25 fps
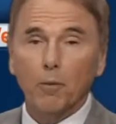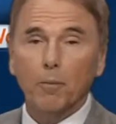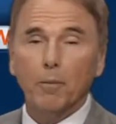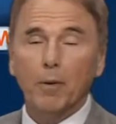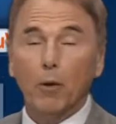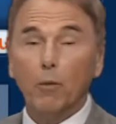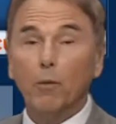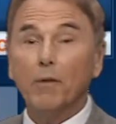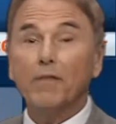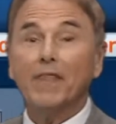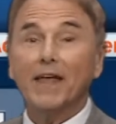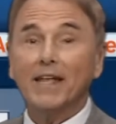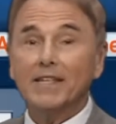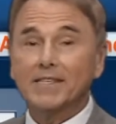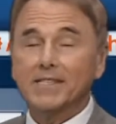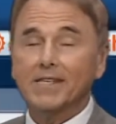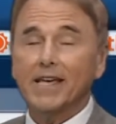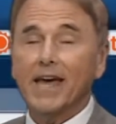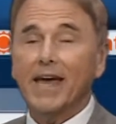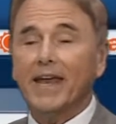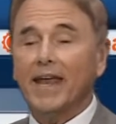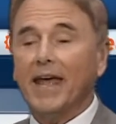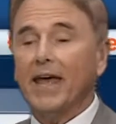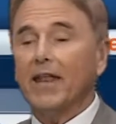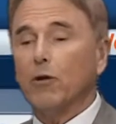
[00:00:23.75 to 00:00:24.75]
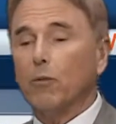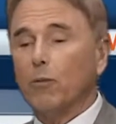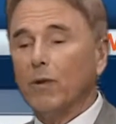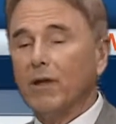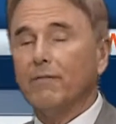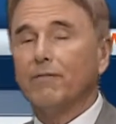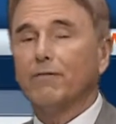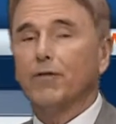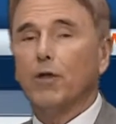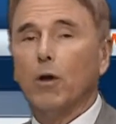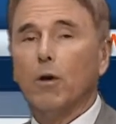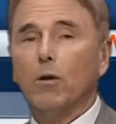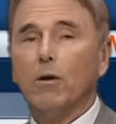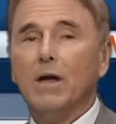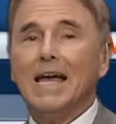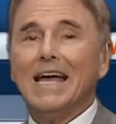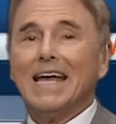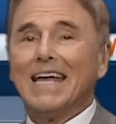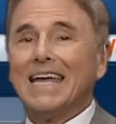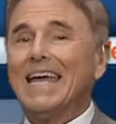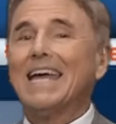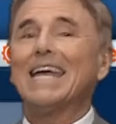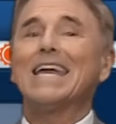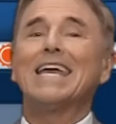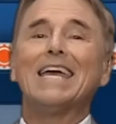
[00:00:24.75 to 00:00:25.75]
But with that Santa Ana wind flow
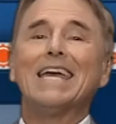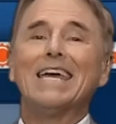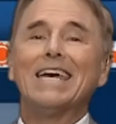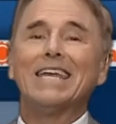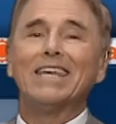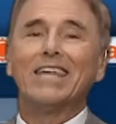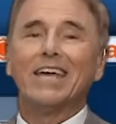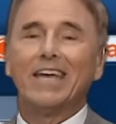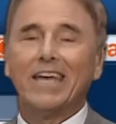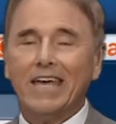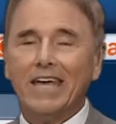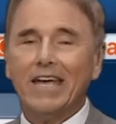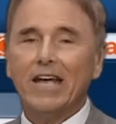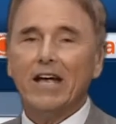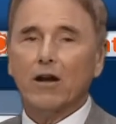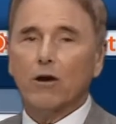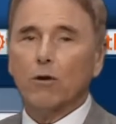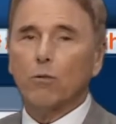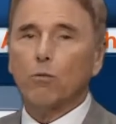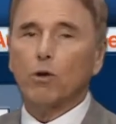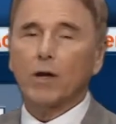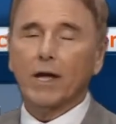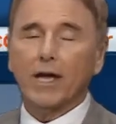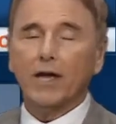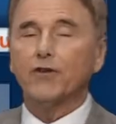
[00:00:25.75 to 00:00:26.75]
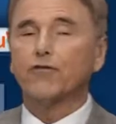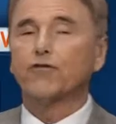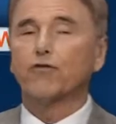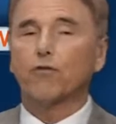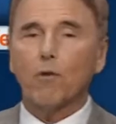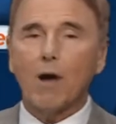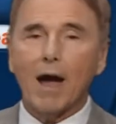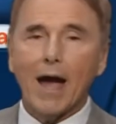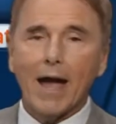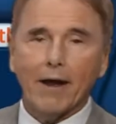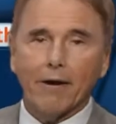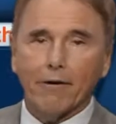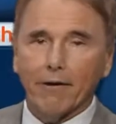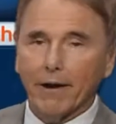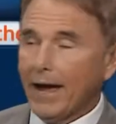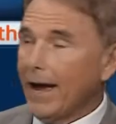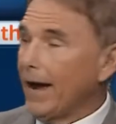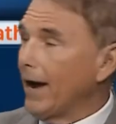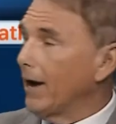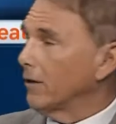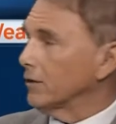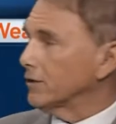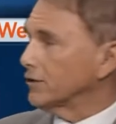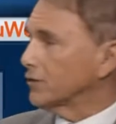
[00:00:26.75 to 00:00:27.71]
kicking into gear, we'll get drier air.